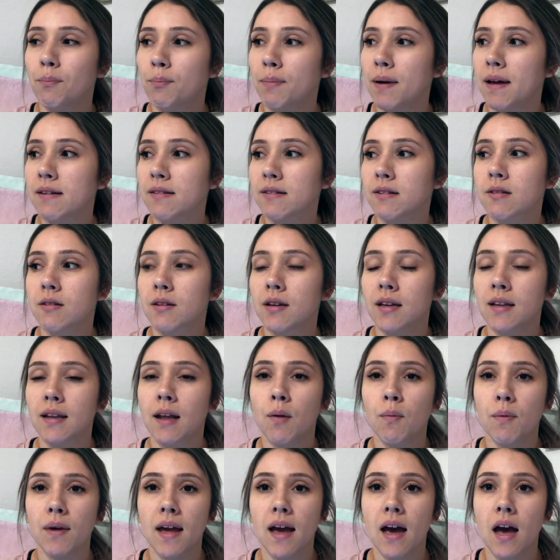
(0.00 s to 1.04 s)
pencil in
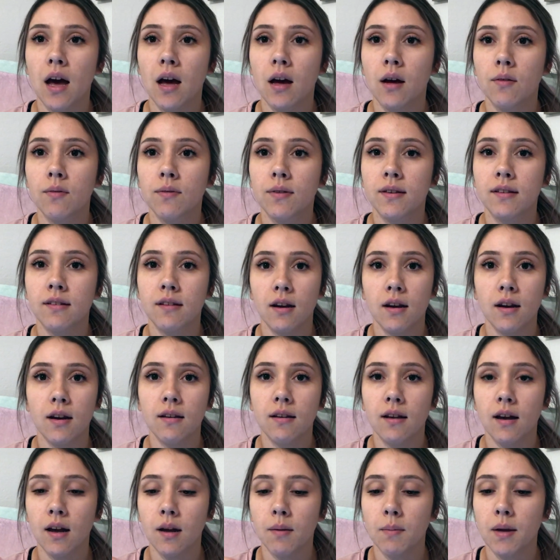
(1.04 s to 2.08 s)
that we have study
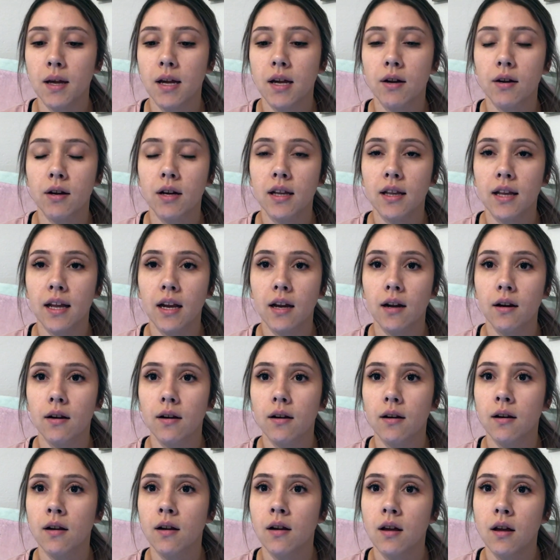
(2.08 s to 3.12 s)
time here and
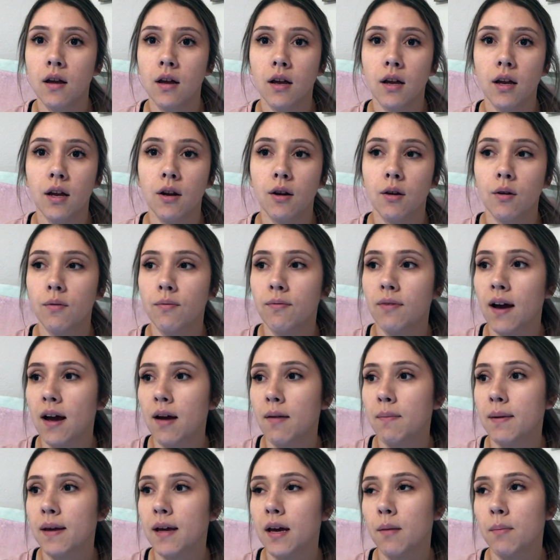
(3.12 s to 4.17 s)
there, you know,
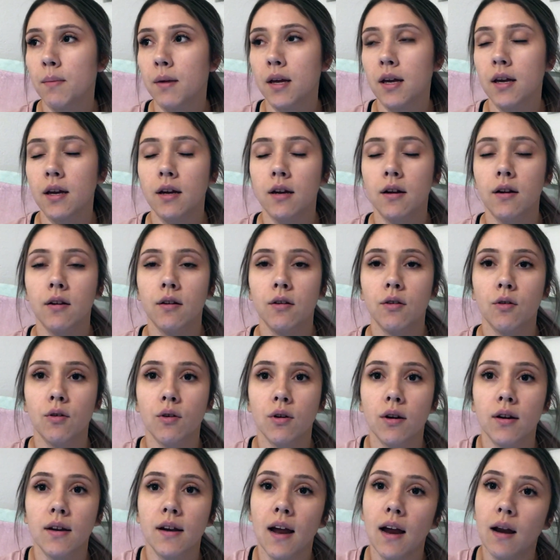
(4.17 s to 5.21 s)
5 p.m. here
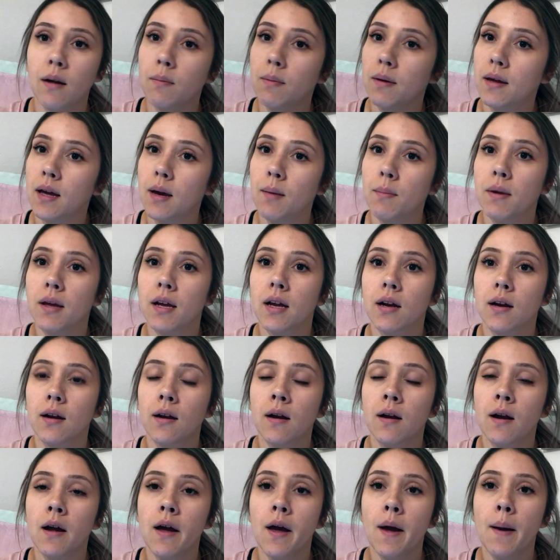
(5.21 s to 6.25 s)
or 9 p.m.
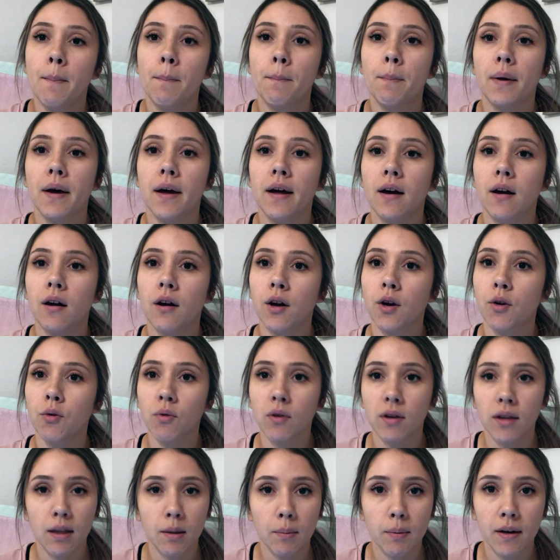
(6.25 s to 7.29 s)
here, but are you
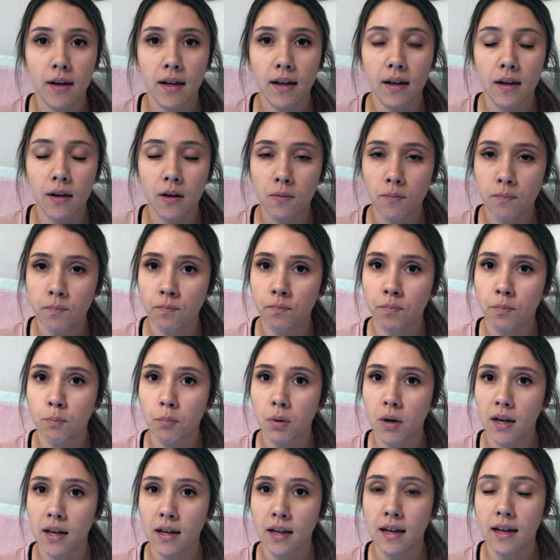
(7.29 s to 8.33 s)
really
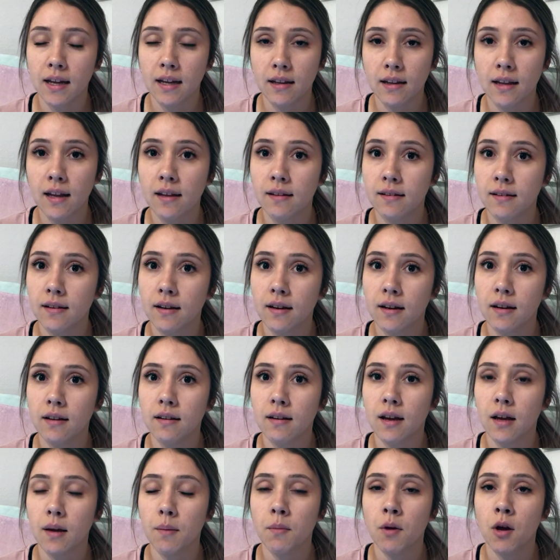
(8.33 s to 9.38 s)
putting in that study
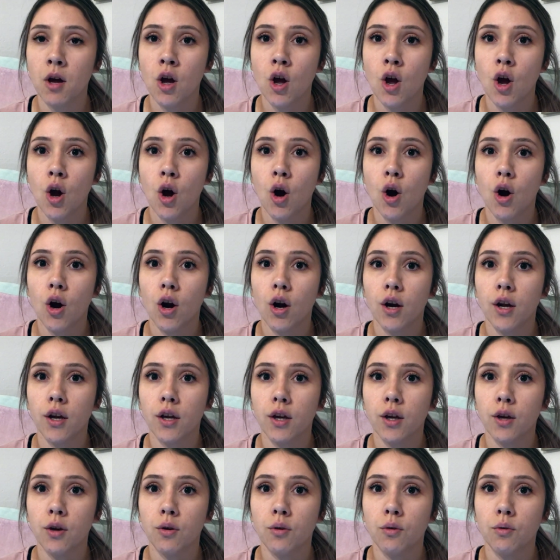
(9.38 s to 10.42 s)
time? Are
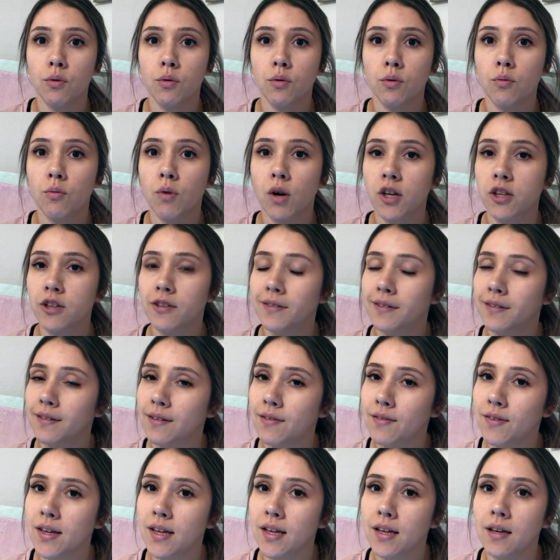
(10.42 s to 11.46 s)
you watching
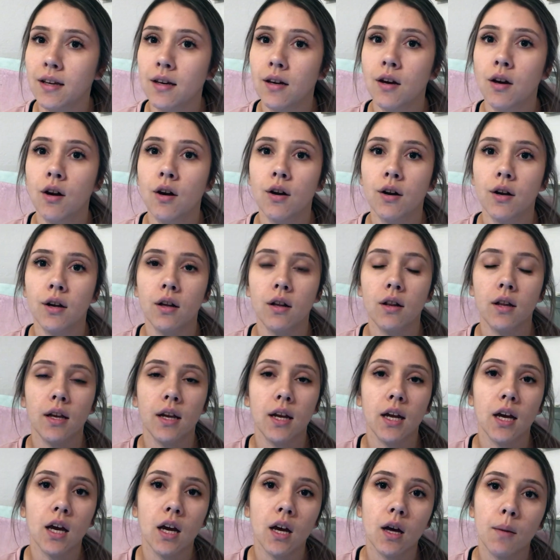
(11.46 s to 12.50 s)
TV? Are you
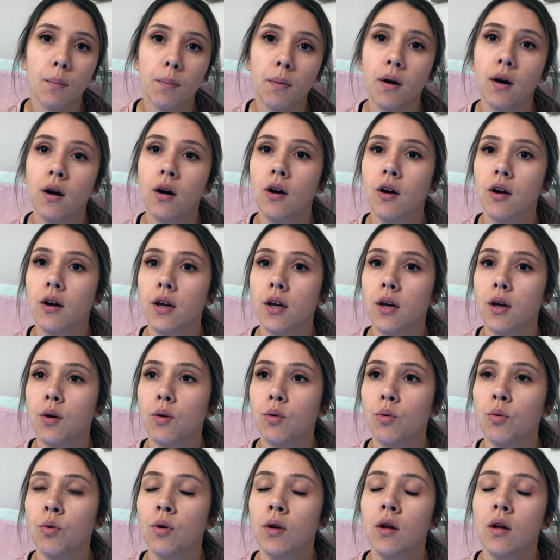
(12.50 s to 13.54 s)
cleaning up? Are
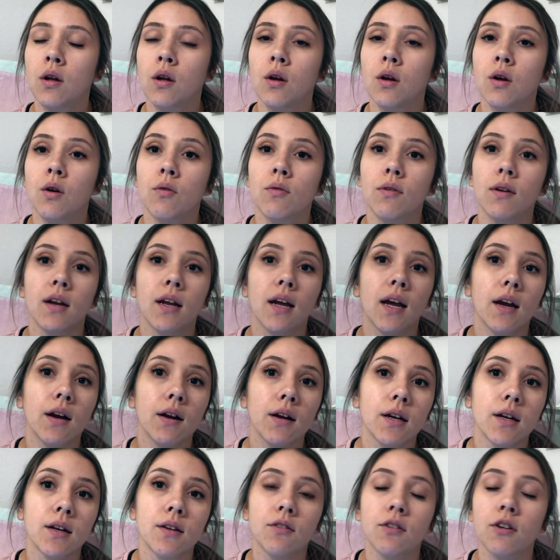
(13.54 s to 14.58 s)
you running
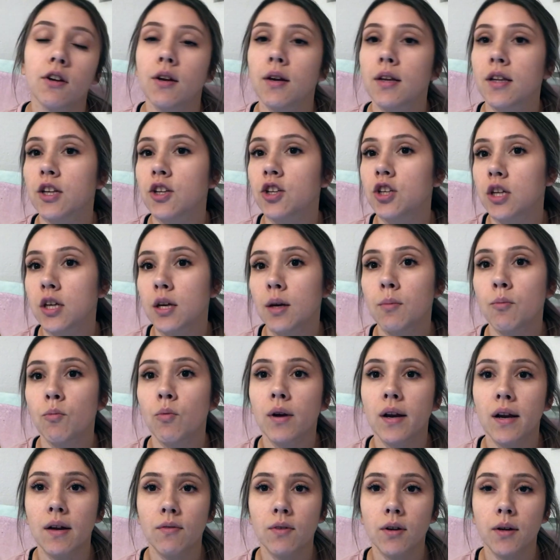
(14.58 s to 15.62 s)
errands? Are you at the gym?
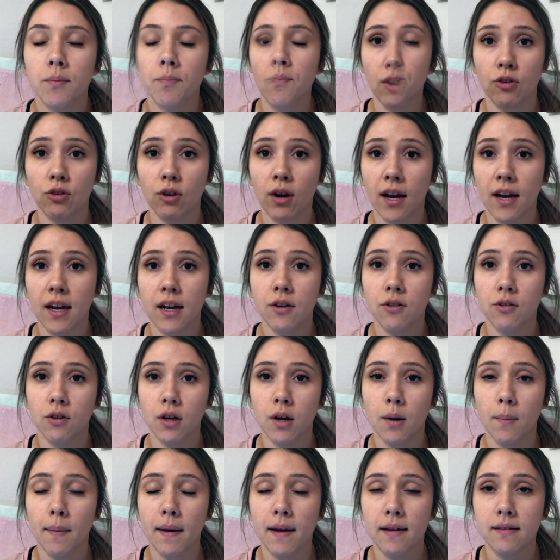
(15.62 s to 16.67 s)
Whatever. Trying and
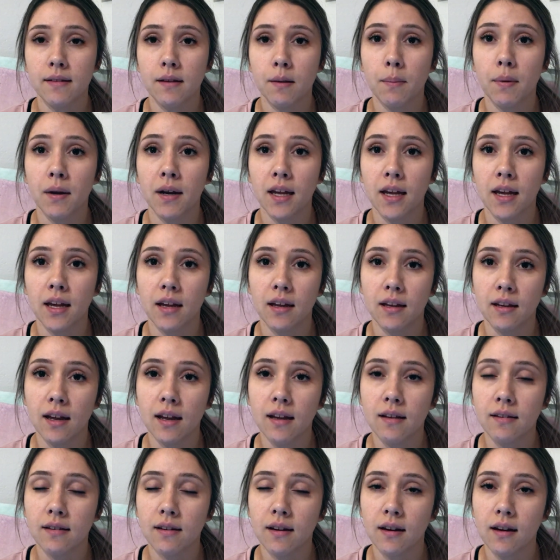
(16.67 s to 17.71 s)
doing your best to putting in
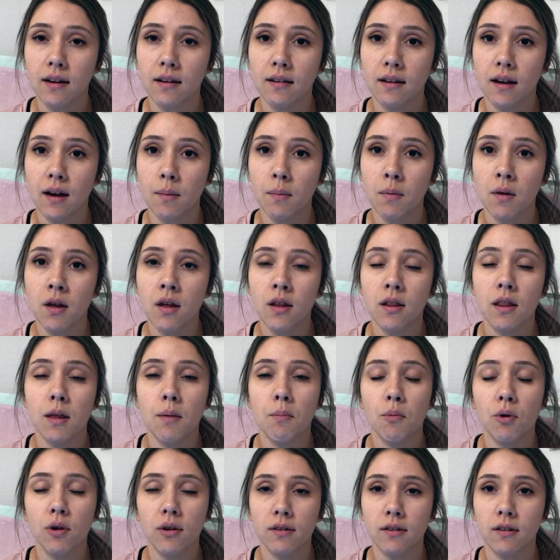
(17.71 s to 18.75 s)
that study time, the
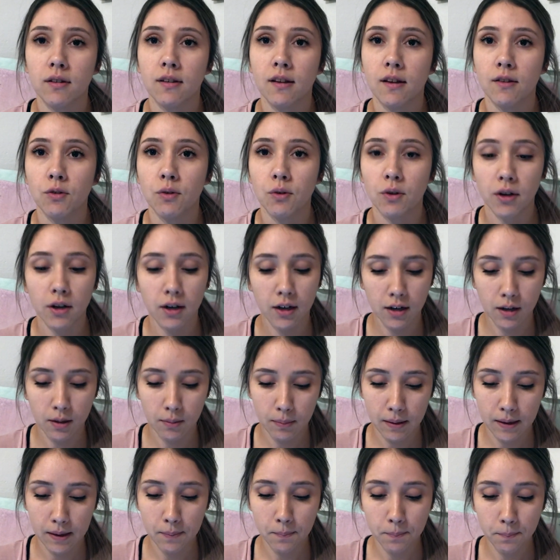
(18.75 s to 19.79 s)
more successful you're going to
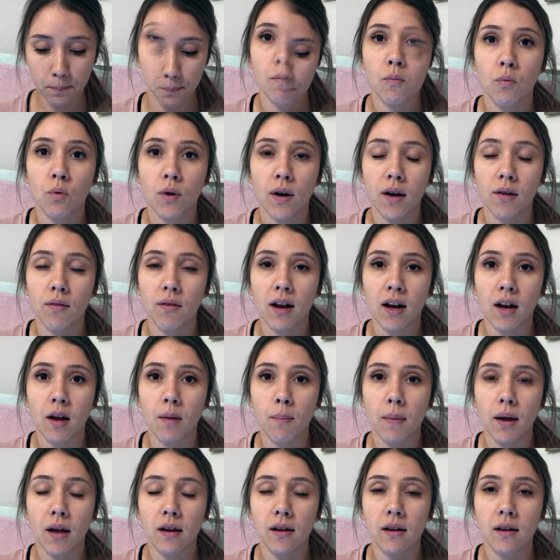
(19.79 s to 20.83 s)
be. What I
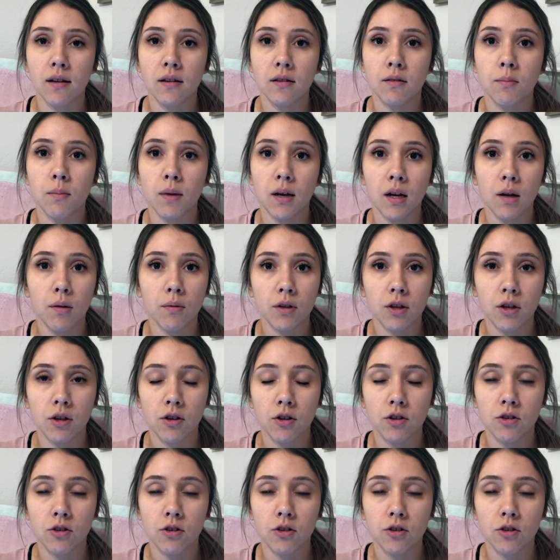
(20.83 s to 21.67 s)
recommend is meeting with your